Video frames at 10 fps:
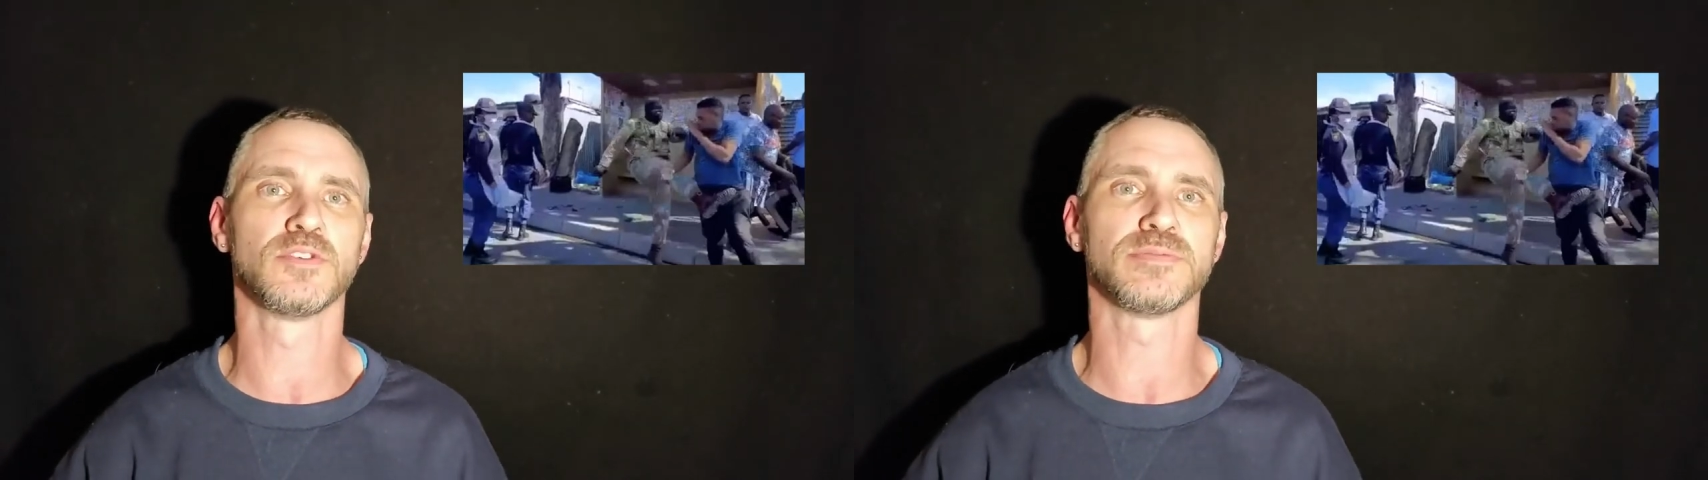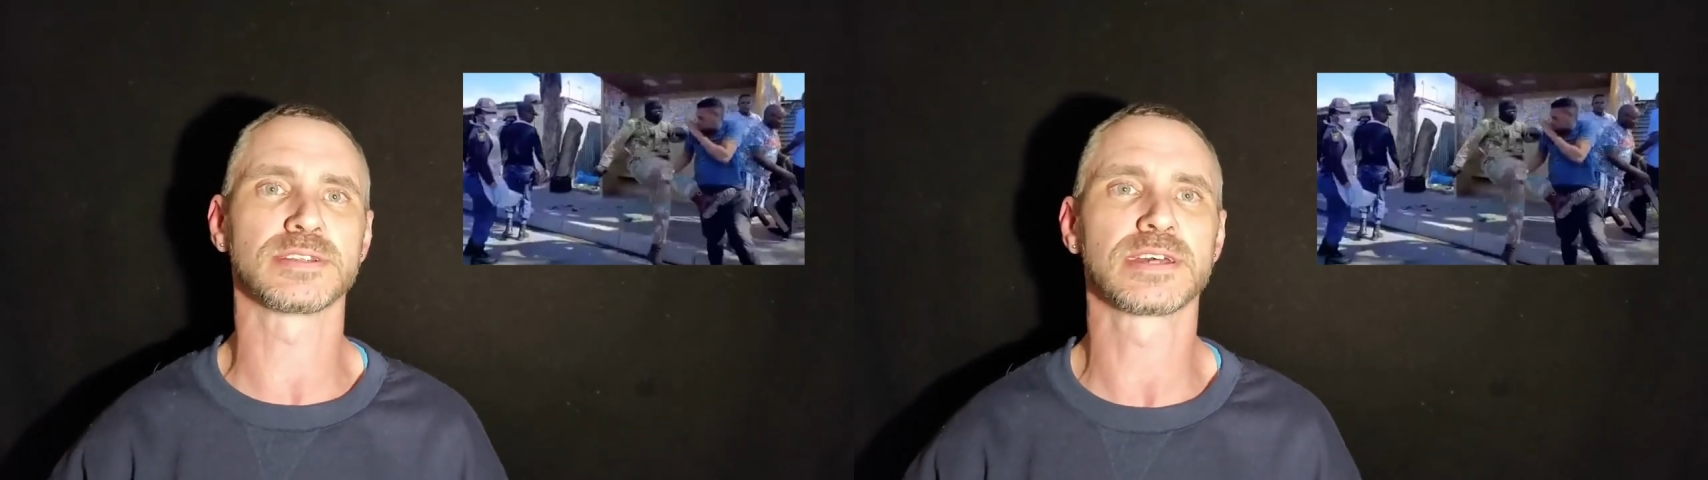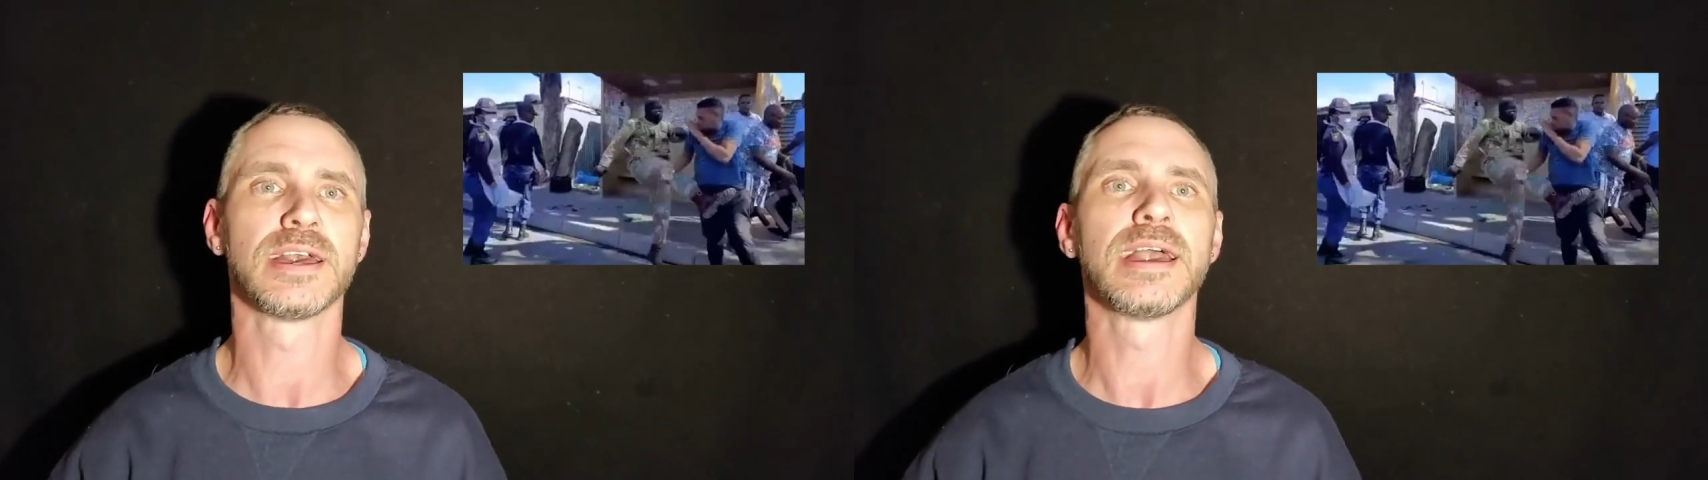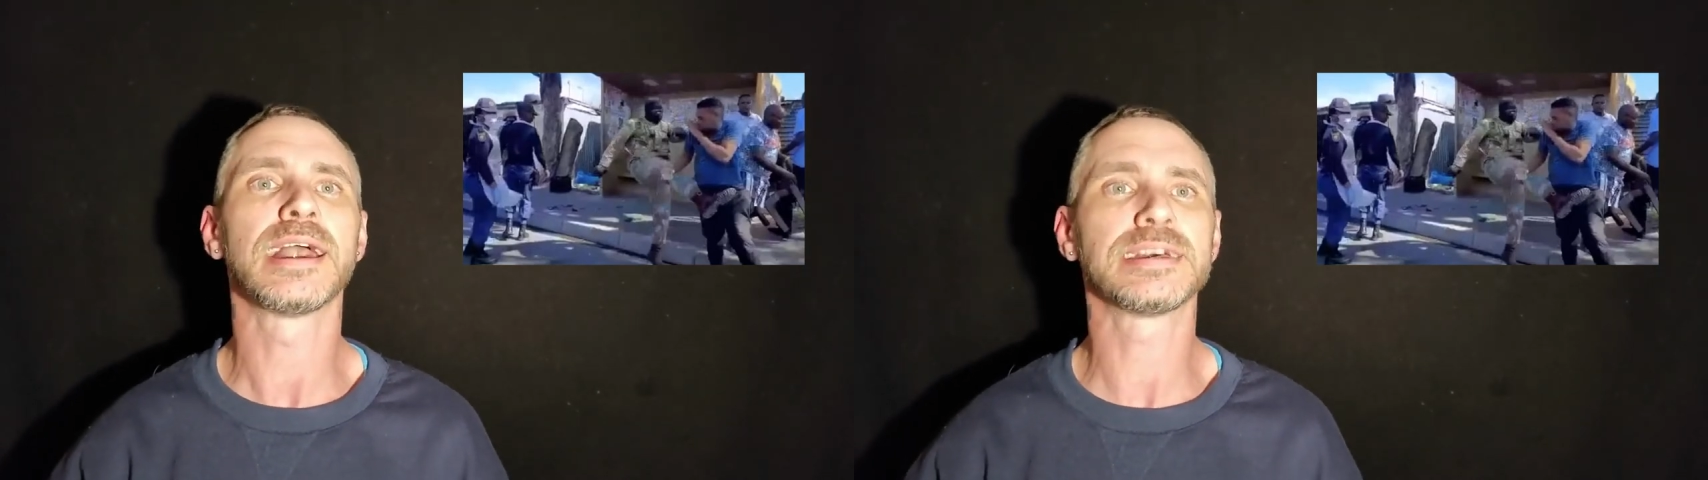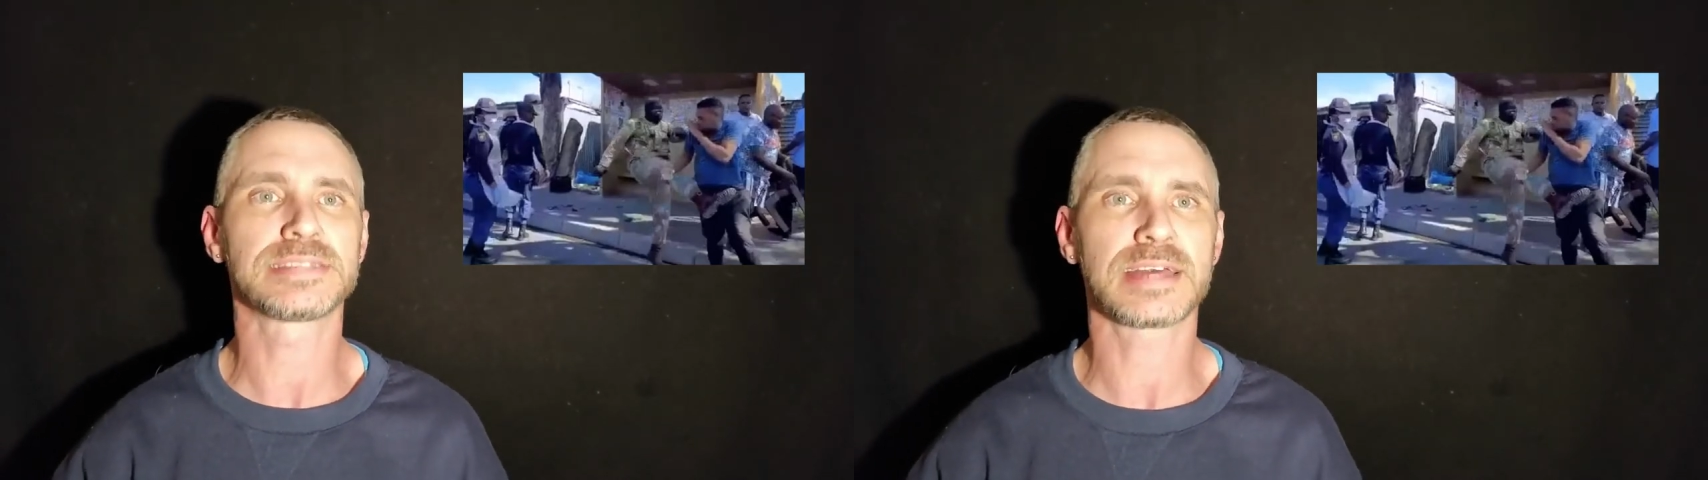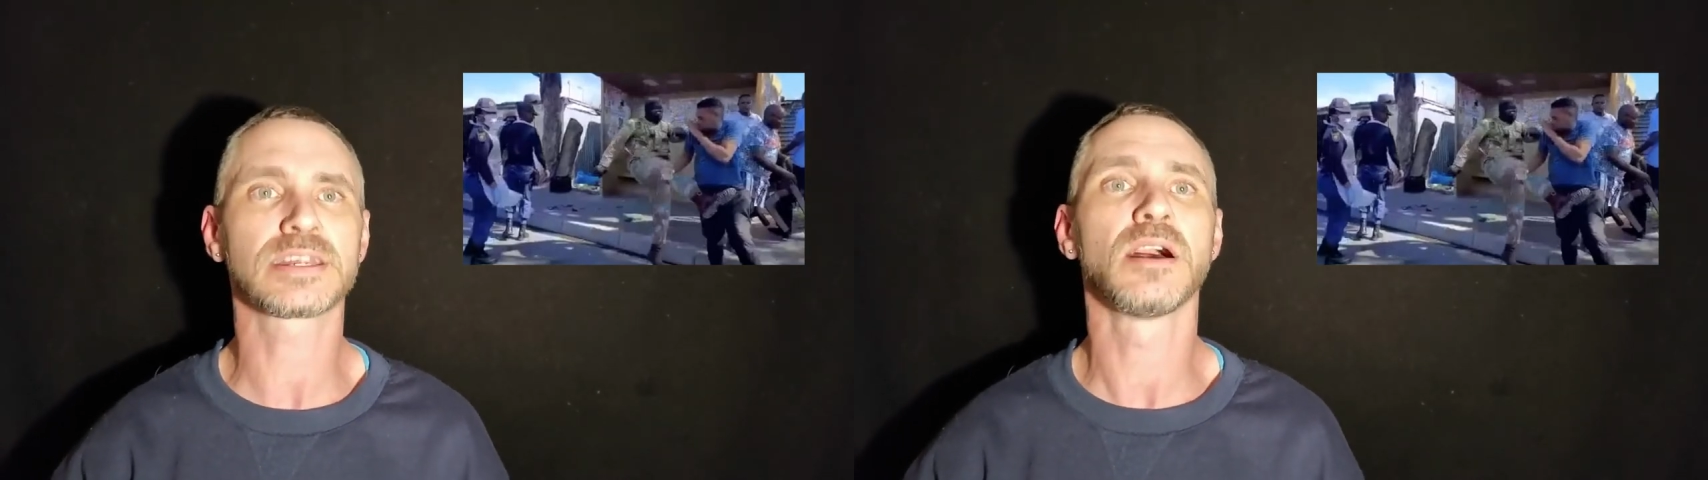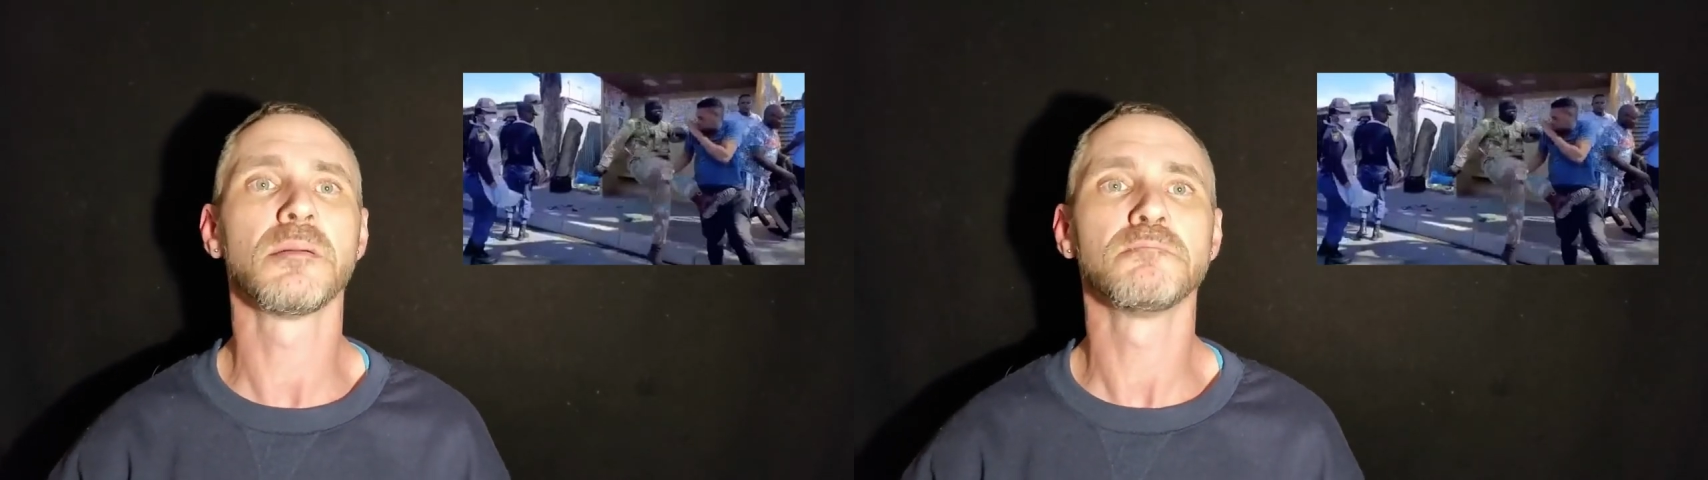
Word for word: movement is that